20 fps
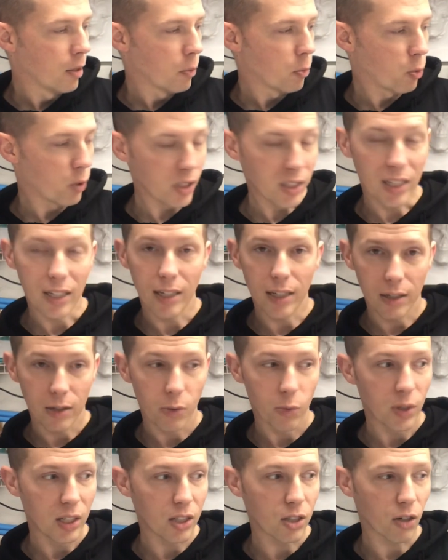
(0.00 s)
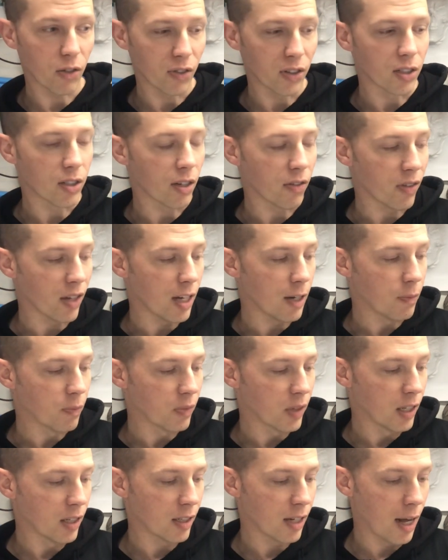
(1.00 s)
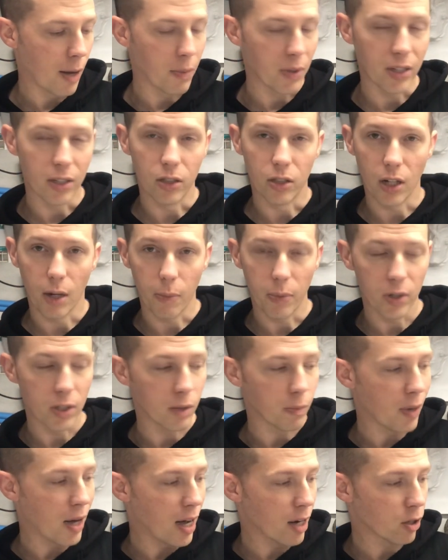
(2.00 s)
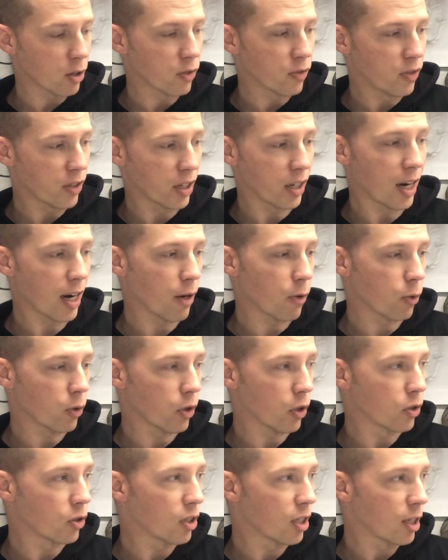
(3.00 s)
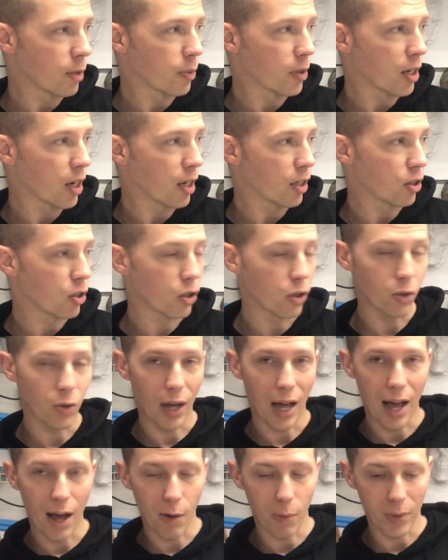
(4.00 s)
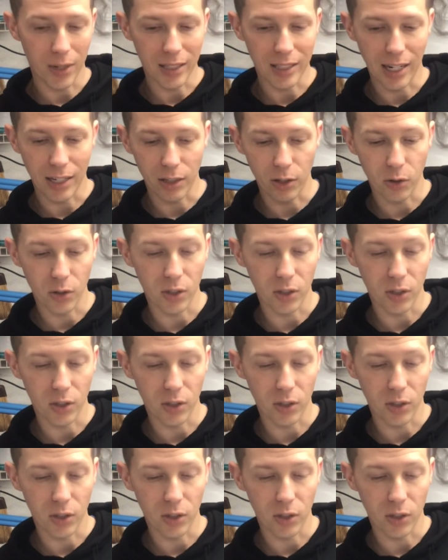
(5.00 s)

We need to start figuring stuff out. It's time to jump into the bottles, figure out what those need to be cut to, how I'm going to attach those